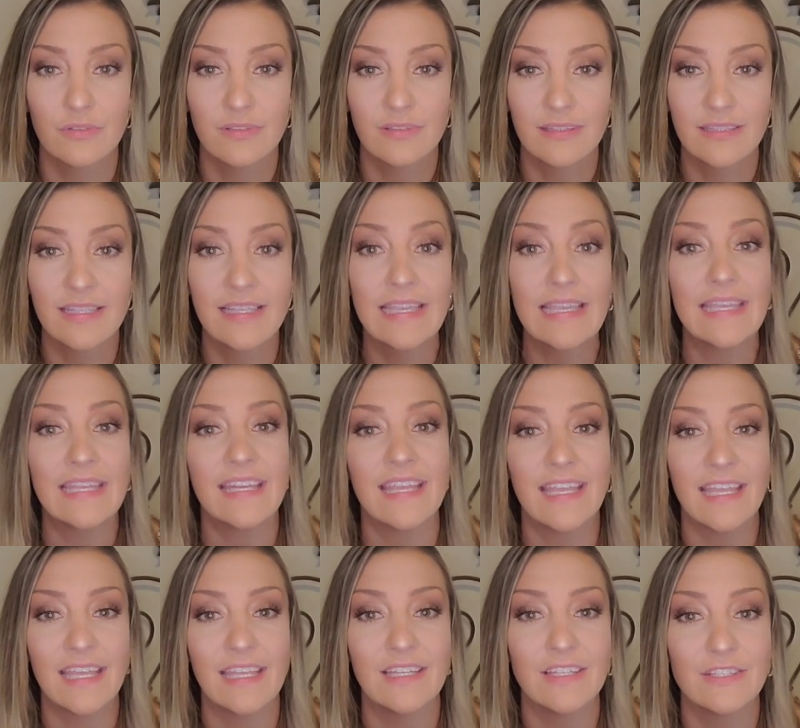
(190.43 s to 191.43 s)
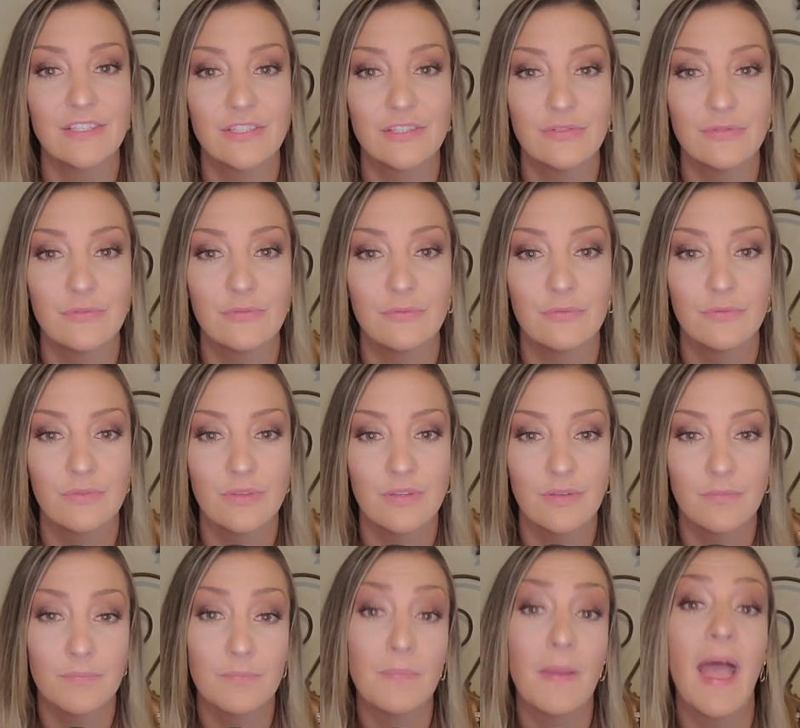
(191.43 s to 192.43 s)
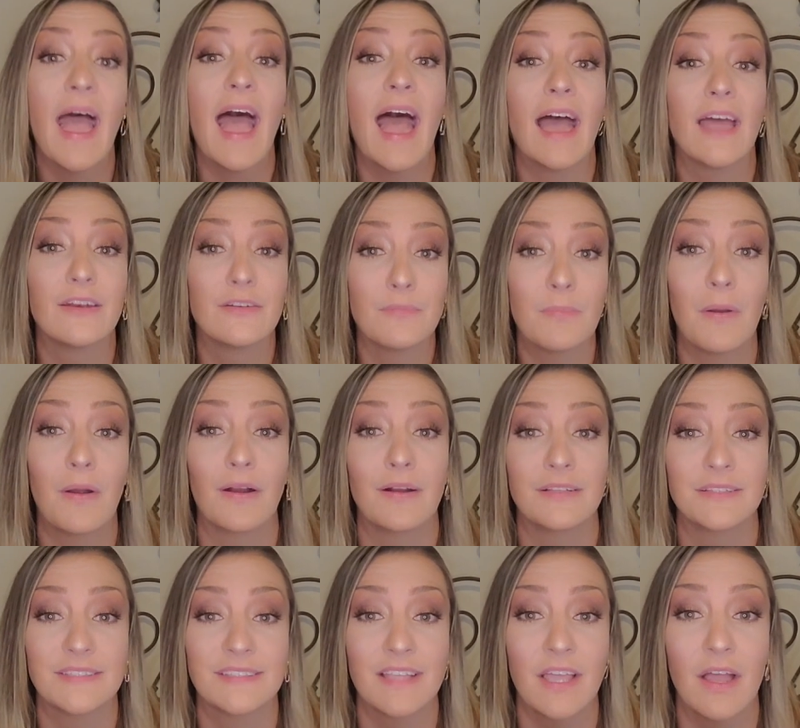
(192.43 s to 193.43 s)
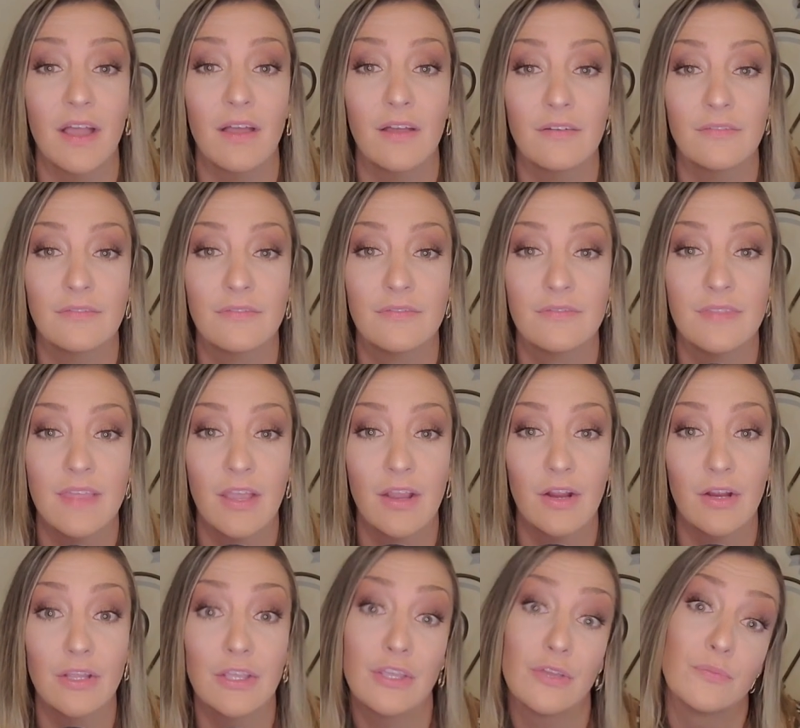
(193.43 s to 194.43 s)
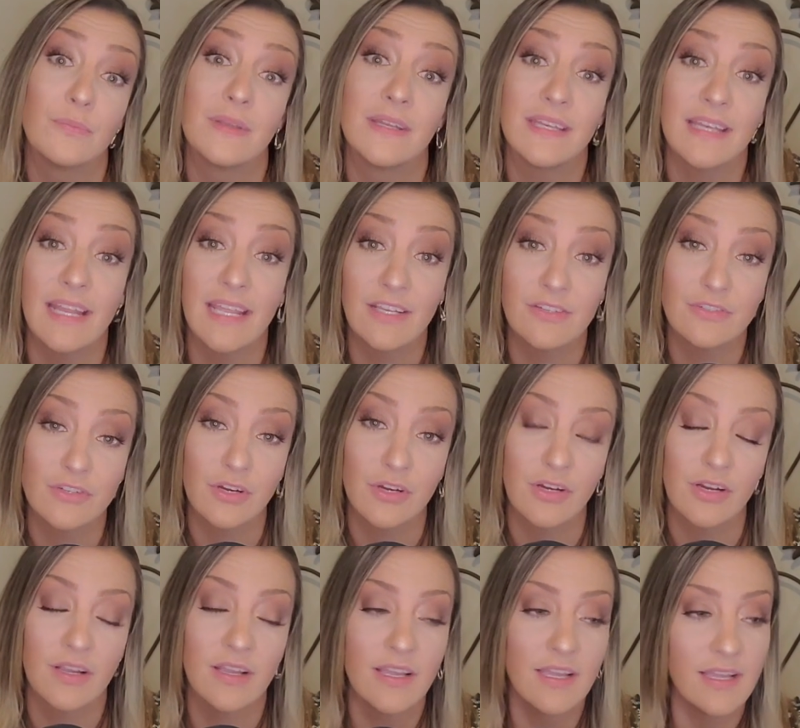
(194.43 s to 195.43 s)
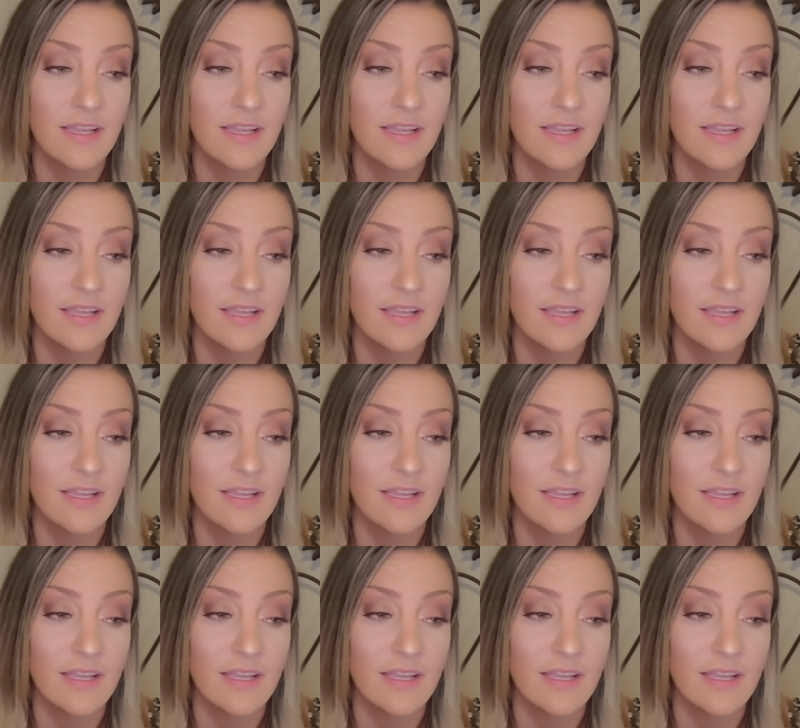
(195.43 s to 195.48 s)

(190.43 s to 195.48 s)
lean into the bad parts of their human nature.